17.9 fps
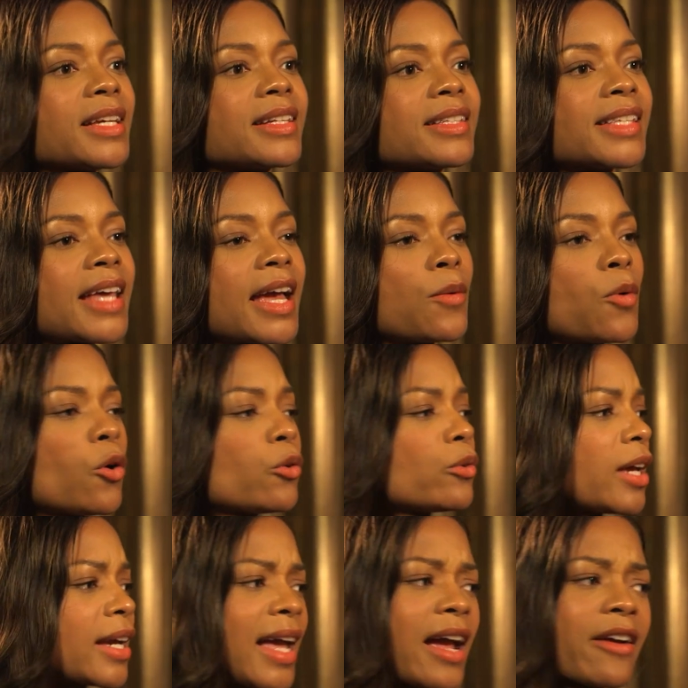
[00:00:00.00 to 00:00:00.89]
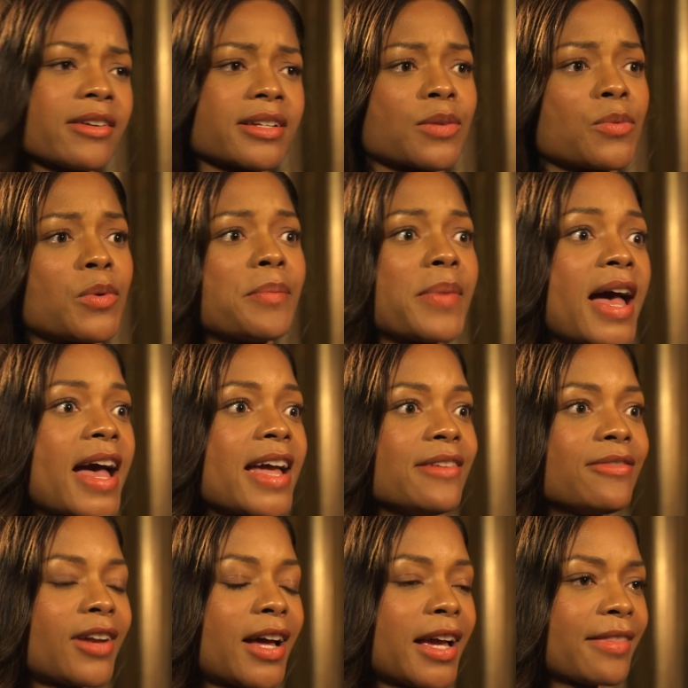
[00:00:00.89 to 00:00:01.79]
could say, well, a character wouldn't
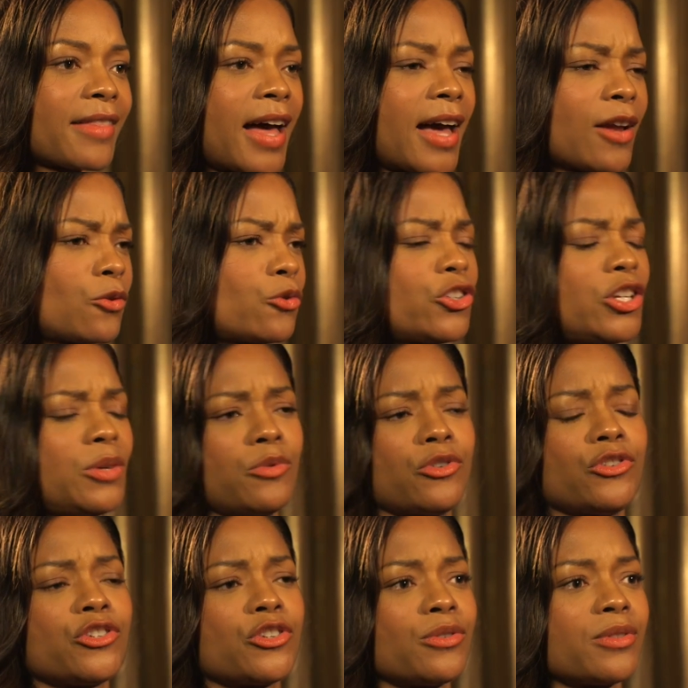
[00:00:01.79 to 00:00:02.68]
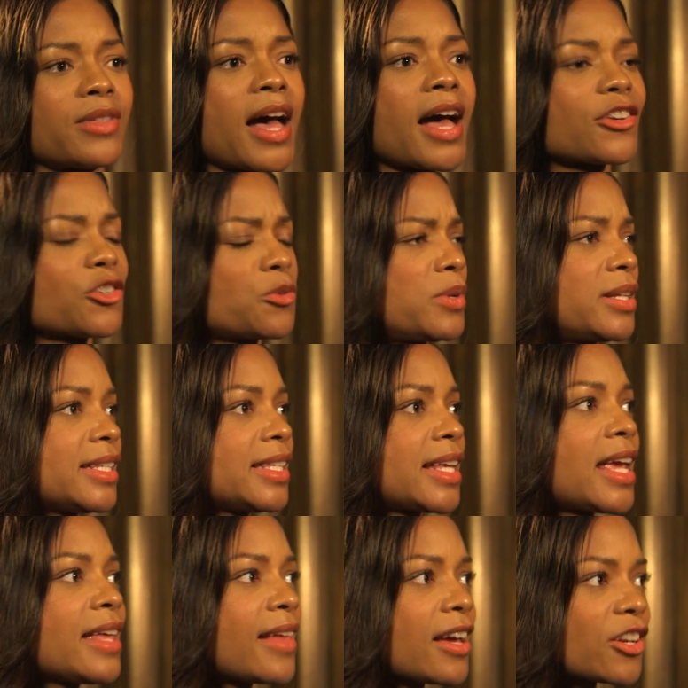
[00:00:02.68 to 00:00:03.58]
behave like that, or she wouldn't do that, she wouldn't
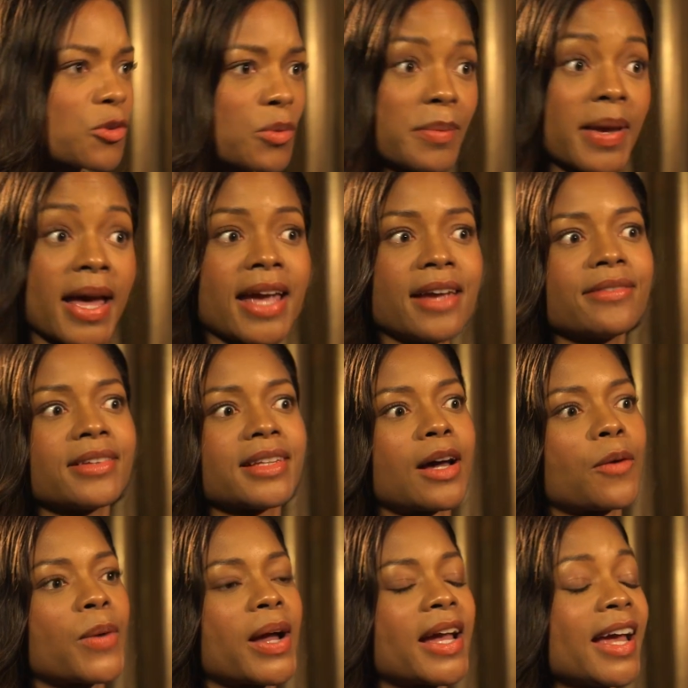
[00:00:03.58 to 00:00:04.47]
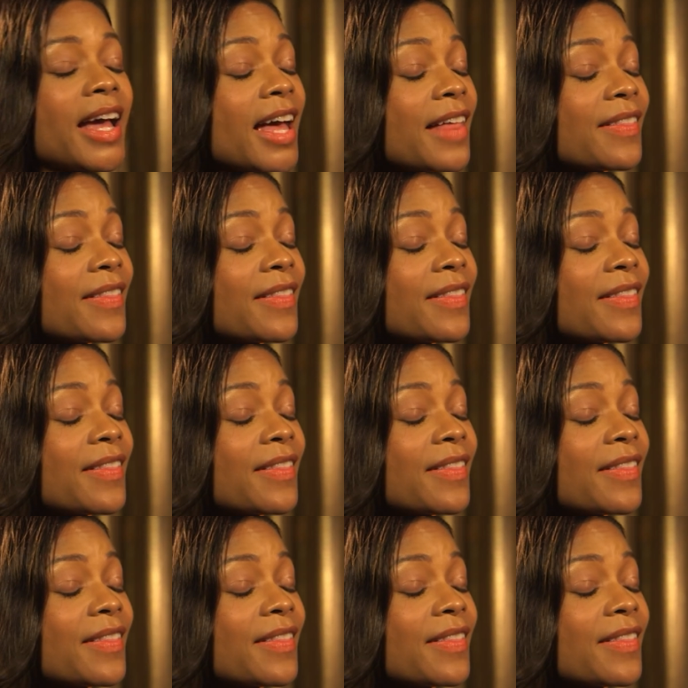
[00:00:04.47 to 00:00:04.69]
say that, she wouldn't behave in that way.